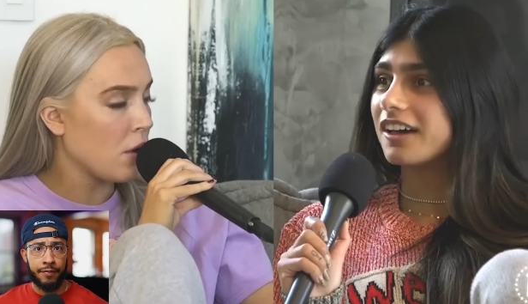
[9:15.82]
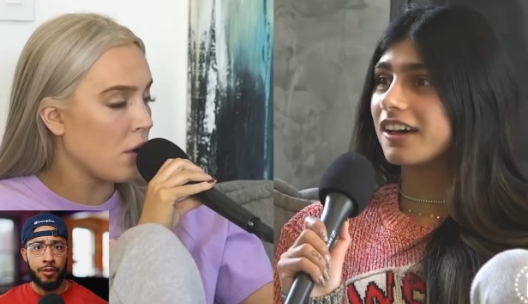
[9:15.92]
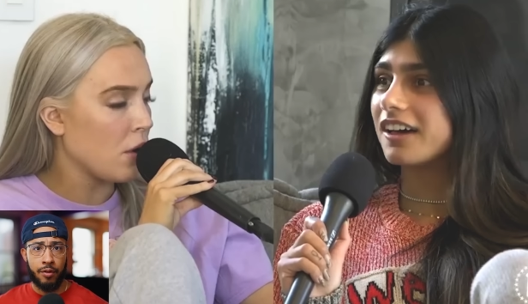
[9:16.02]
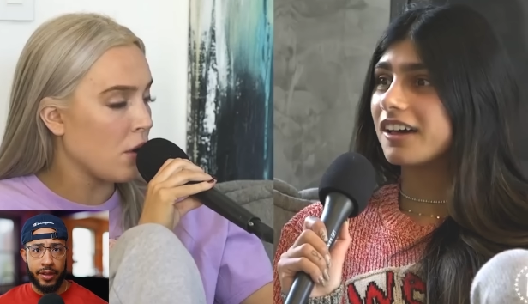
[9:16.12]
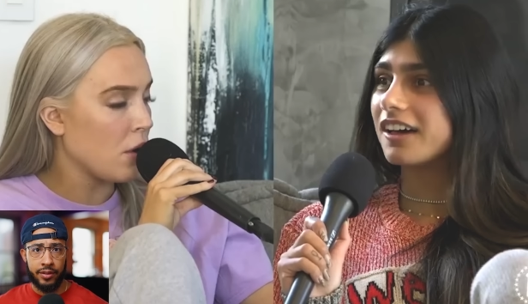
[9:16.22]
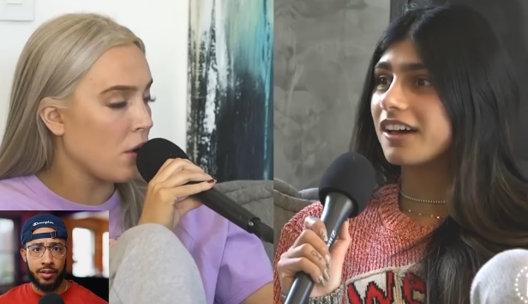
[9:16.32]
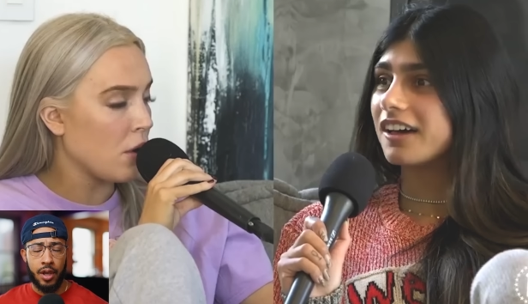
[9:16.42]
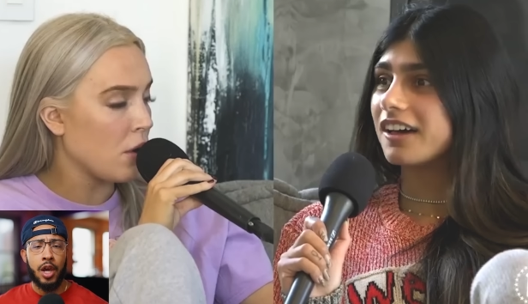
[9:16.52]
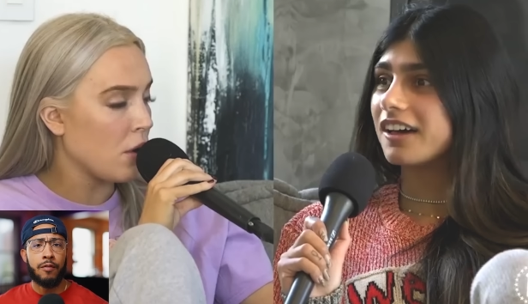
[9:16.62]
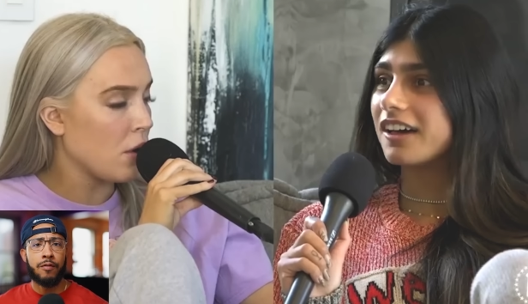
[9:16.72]
Speaker 1: threats
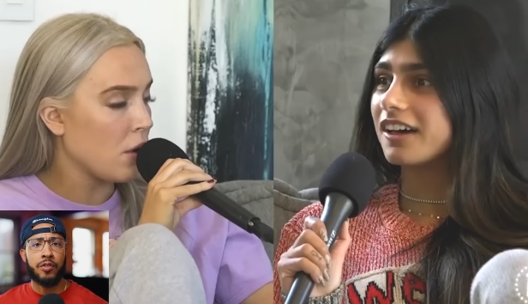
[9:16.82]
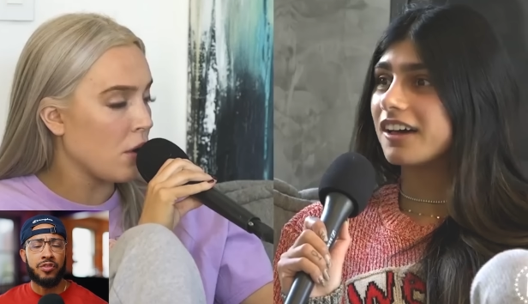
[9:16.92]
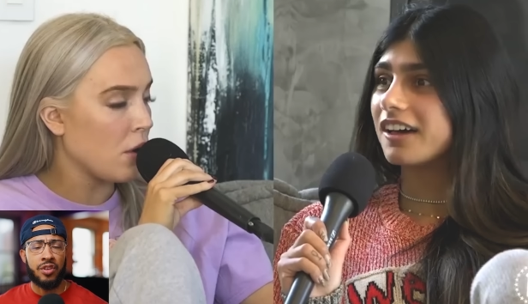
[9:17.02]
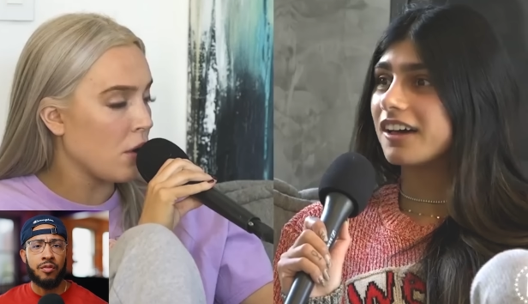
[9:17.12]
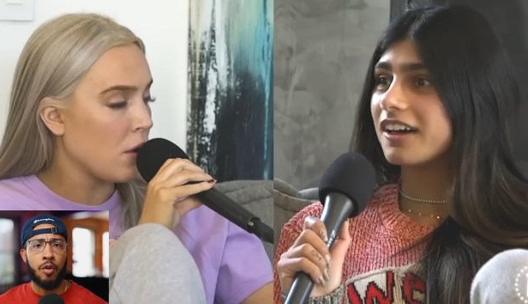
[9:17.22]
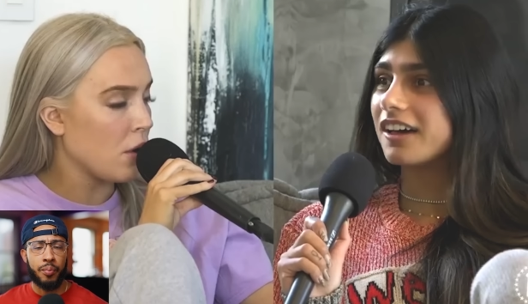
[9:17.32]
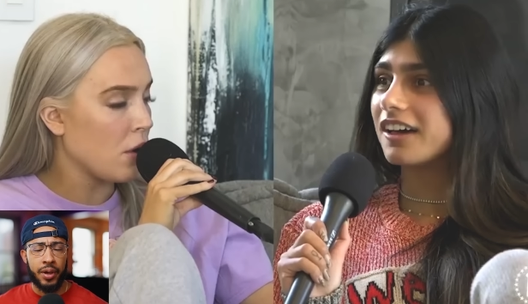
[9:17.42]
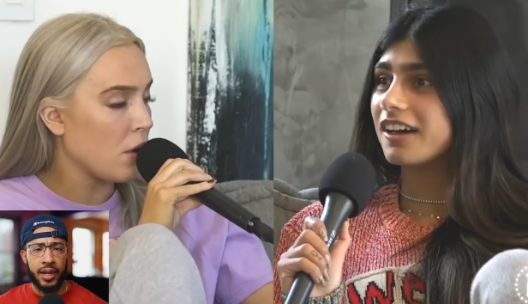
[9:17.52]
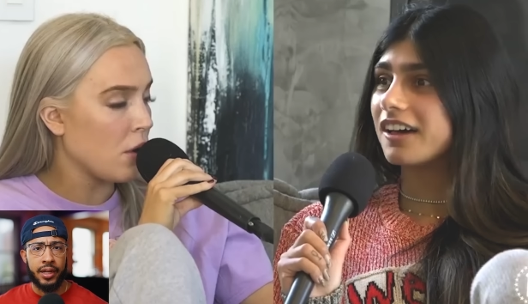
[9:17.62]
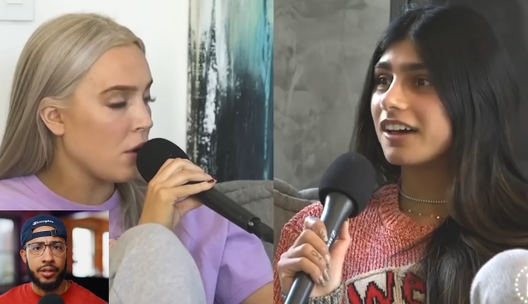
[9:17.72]
for zero
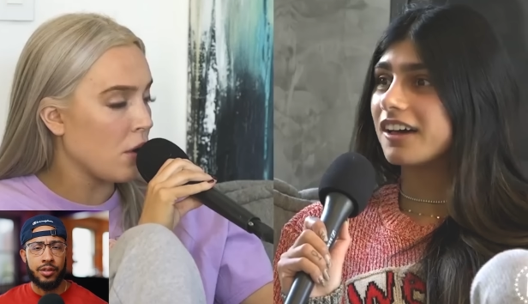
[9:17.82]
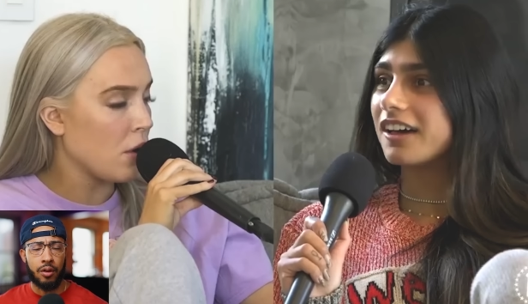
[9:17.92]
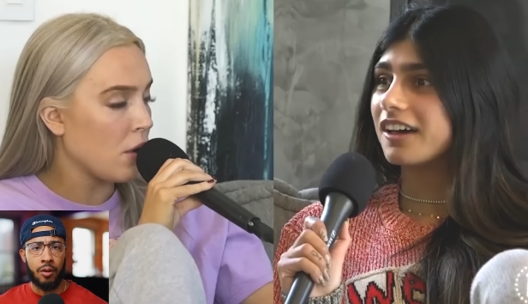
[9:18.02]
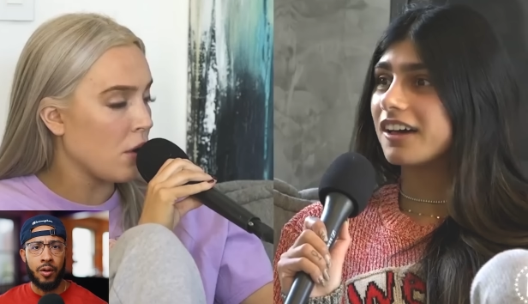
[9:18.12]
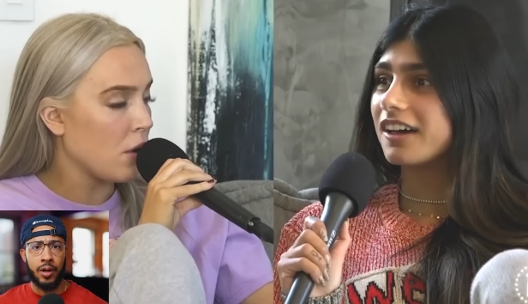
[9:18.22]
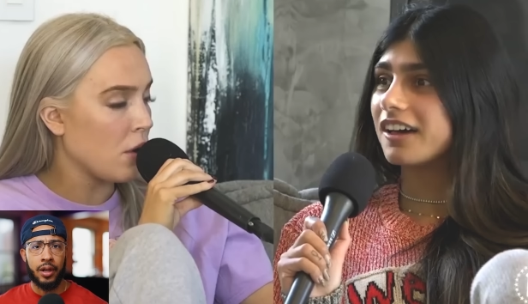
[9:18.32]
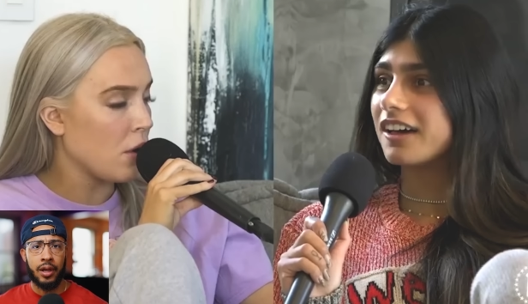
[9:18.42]
pennies on